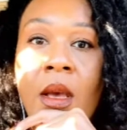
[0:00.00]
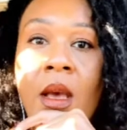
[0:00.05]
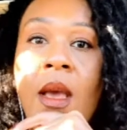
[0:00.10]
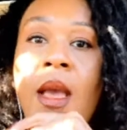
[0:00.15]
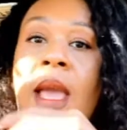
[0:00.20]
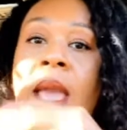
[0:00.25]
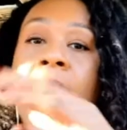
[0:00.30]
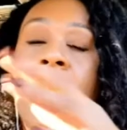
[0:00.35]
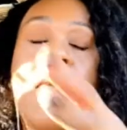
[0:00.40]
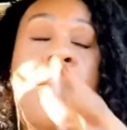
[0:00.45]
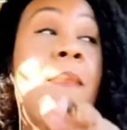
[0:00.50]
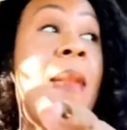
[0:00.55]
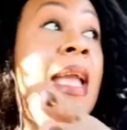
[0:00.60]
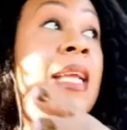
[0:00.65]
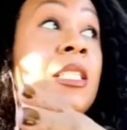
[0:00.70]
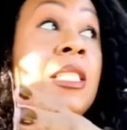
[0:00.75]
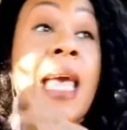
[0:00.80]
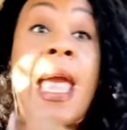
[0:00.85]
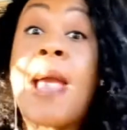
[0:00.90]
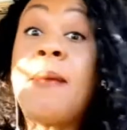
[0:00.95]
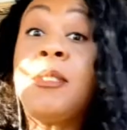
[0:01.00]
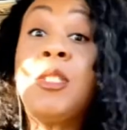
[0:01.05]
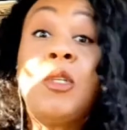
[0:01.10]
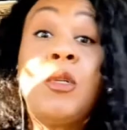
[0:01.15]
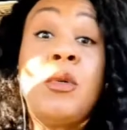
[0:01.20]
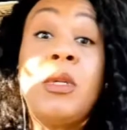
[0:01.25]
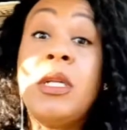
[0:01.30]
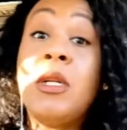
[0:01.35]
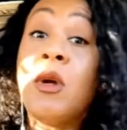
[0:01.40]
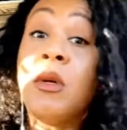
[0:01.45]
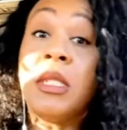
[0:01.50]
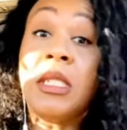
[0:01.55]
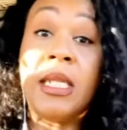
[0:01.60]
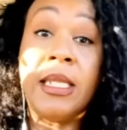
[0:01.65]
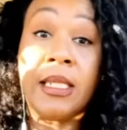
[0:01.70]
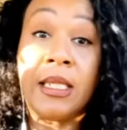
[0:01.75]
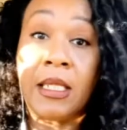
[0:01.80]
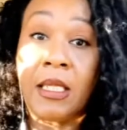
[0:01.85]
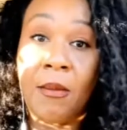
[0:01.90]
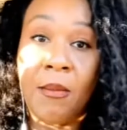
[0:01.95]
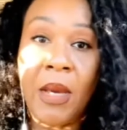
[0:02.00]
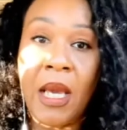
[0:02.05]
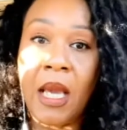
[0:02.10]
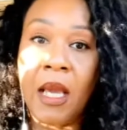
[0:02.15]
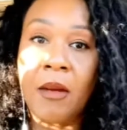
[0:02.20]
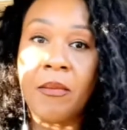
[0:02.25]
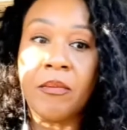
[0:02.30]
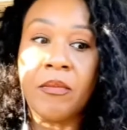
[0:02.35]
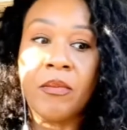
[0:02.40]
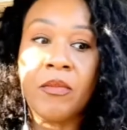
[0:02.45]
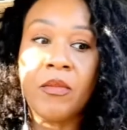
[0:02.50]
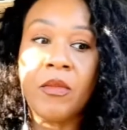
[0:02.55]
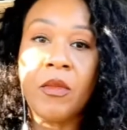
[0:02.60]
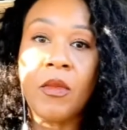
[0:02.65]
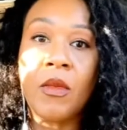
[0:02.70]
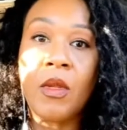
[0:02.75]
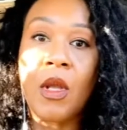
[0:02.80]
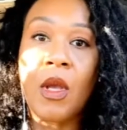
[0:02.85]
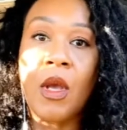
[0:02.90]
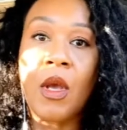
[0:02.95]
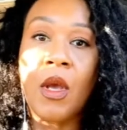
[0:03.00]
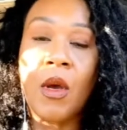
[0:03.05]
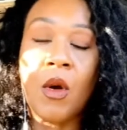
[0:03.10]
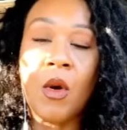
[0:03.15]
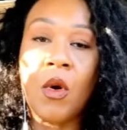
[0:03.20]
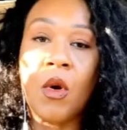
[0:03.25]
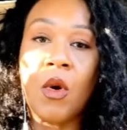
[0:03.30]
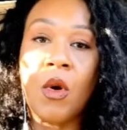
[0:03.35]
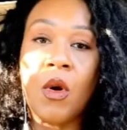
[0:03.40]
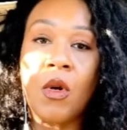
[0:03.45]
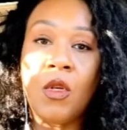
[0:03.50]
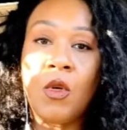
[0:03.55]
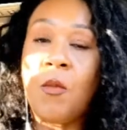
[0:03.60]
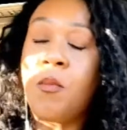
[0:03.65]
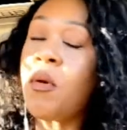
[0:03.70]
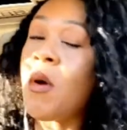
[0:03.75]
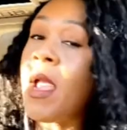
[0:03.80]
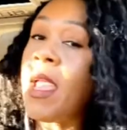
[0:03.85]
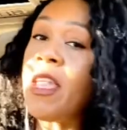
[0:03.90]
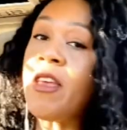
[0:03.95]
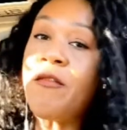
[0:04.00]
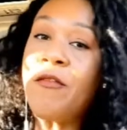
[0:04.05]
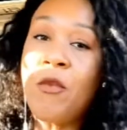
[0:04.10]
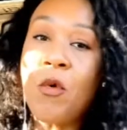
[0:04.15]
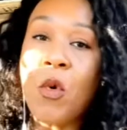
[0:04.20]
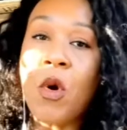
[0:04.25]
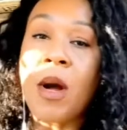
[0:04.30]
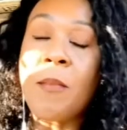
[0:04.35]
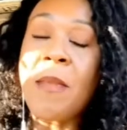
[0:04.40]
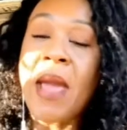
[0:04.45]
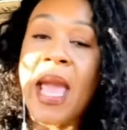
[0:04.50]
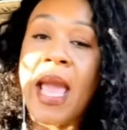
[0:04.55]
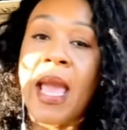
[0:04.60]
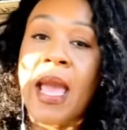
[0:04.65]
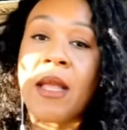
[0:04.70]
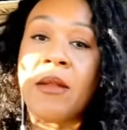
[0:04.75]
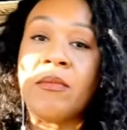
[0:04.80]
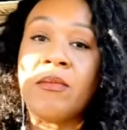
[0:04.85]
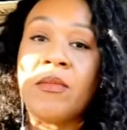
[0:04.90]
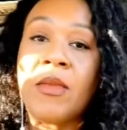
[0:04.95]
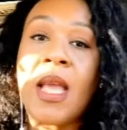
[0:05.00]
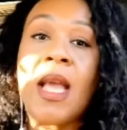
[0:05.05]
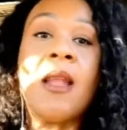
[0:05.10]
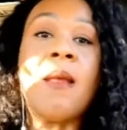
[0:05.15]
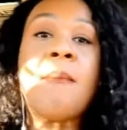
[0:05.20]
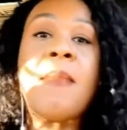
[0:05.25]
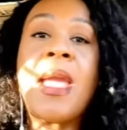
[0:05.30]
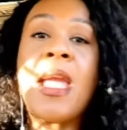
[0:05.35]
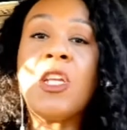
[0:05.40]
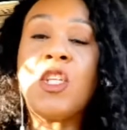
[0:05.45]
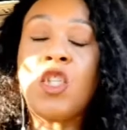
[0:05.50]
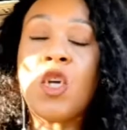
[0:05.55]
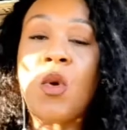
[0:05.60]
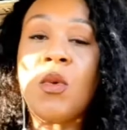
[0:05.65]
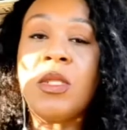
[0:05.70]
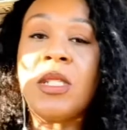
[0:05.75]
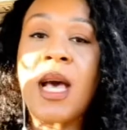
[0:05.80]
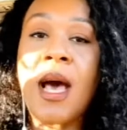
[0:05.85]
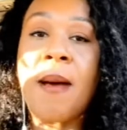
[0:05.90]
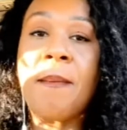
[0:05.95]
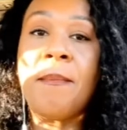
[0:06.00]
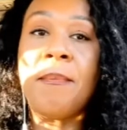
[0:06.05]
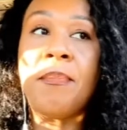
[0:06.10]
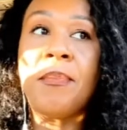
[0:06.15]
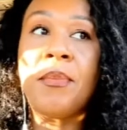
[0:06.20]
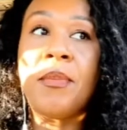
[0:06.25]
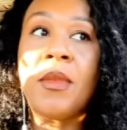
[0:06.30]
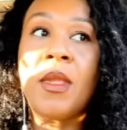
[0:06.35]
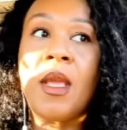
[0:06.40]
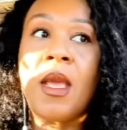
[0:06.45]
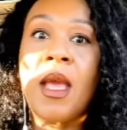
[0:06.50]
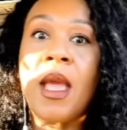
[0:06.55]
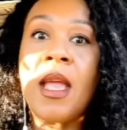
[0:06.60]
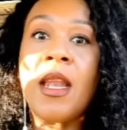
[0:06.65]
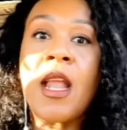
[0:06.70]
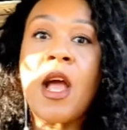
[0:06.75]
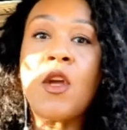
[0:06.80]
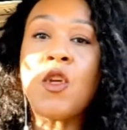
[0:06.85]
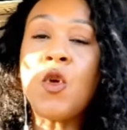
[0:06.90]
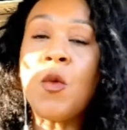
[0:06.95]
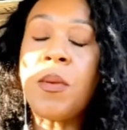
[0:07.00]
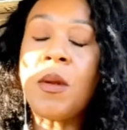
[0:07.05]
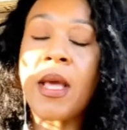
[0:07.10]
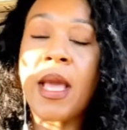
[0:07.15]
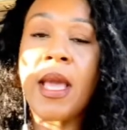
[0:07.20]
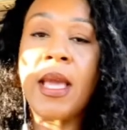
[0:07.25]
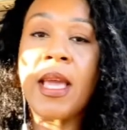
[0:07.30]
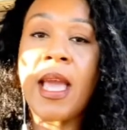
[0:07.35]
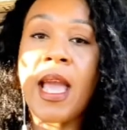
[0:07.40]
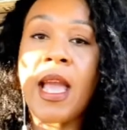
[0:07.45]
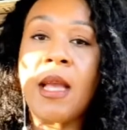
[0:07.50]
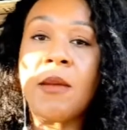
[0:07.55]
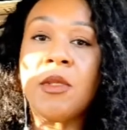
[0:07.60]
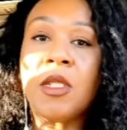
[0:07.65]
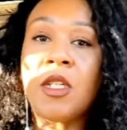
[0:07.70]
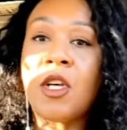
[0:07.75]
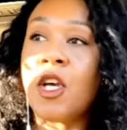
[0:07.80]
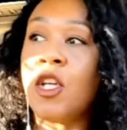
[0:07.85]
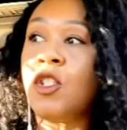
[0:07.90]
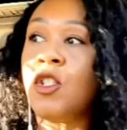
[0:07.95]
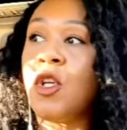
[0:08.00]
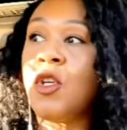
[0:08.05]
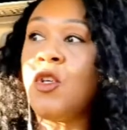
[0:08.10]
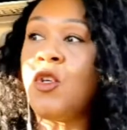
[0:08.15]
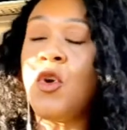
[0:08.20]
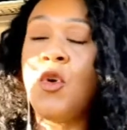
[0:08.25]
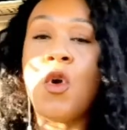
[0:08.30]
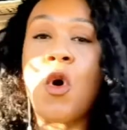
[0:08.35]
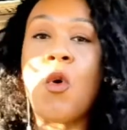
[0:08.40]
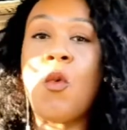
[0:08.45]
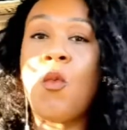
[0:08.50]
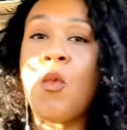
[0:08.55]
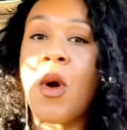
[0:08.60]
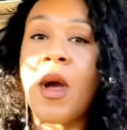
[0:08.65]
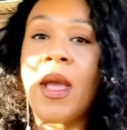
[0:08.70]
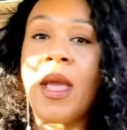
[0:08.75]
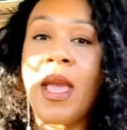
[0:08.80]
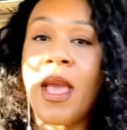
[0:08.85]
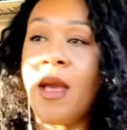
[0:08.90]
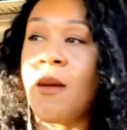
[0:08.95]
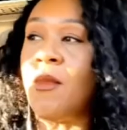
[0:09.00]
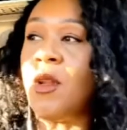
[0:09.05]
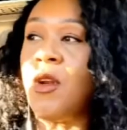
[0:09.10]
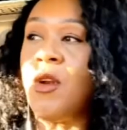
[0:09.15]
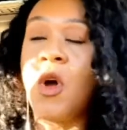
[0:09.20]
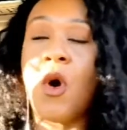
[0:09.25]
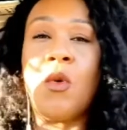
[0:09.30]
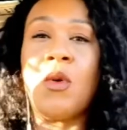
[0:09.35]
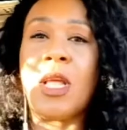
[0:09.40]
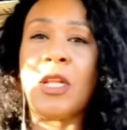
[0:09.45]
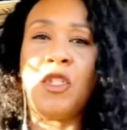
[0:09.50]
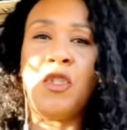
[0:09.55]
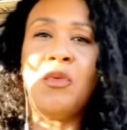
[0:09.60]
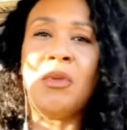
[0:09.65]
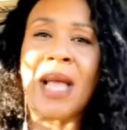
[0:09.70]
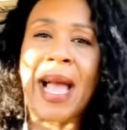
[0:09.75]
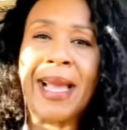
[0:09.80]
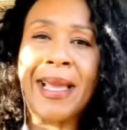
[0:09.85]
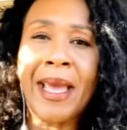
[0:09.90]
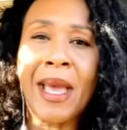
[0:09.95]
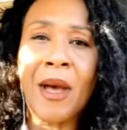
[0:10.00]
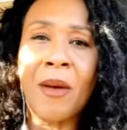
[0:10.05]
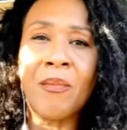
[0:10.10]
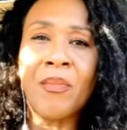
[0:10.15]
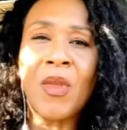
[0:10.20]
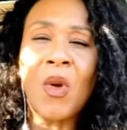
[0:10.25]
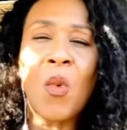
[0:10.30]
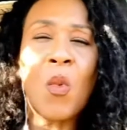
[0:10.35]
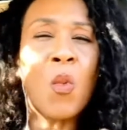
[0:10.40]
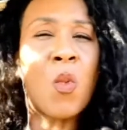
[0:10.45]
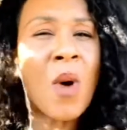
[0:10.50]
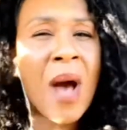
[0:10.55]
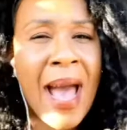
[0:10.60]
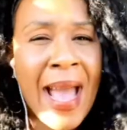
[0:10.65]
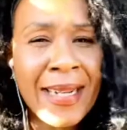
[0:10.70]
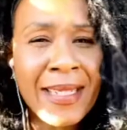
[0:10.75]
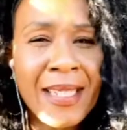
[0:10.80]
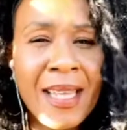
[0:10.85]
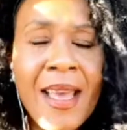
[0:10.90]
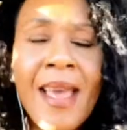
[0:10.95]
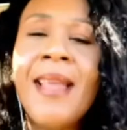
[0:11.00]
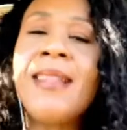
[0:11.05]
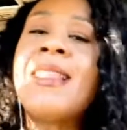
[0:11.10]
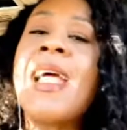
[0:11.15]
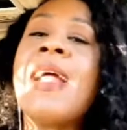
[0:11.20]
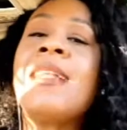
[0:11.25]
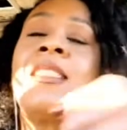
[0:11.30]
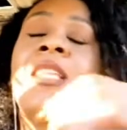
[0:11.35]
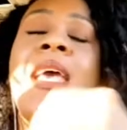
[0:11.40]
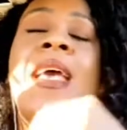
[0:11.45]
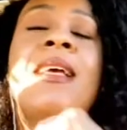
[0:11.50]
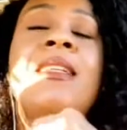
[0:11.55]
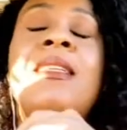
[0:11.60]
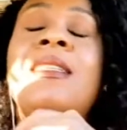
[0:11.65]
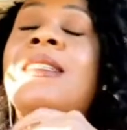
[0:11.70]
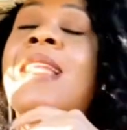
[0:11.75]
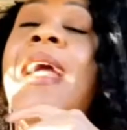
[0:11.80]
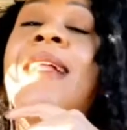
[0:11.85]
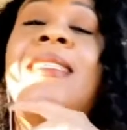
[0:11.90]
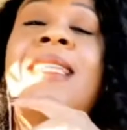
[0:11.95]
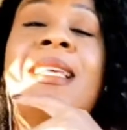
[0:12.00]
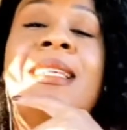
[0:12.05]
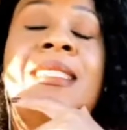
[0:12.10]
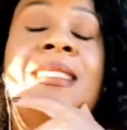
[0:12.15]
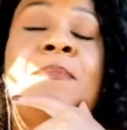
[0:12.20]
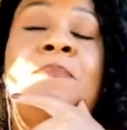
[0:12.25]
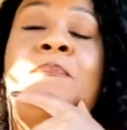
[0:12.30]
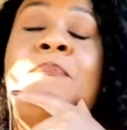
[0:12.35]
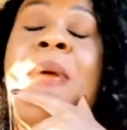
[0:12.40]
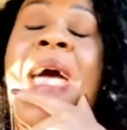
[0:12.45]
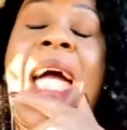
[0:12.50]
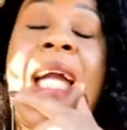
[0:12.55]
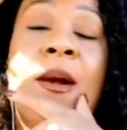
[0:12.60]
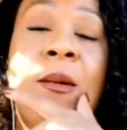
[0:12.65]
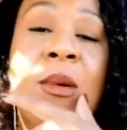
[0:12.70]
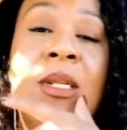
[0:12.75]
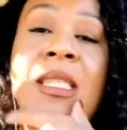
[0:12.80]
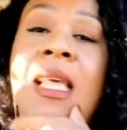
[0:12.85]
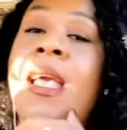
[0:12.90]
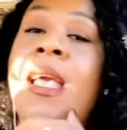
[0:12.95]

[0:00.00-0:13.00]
And it makes absolutely no sense to me. You praying for a man and the man shows up. And now you playing games because you don't want him to know that you like him. What? That's as backwards.